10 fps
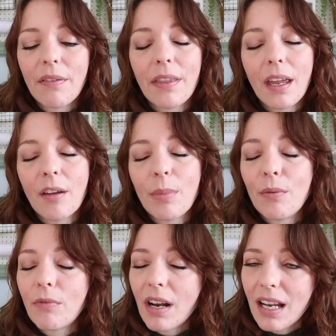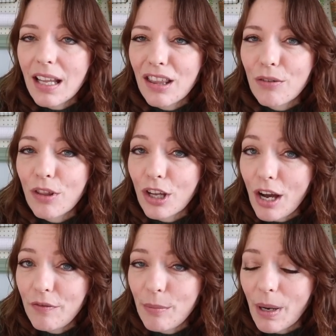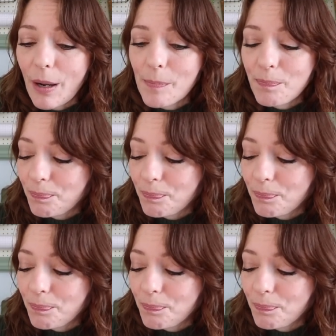they have been running it through the coffee pot.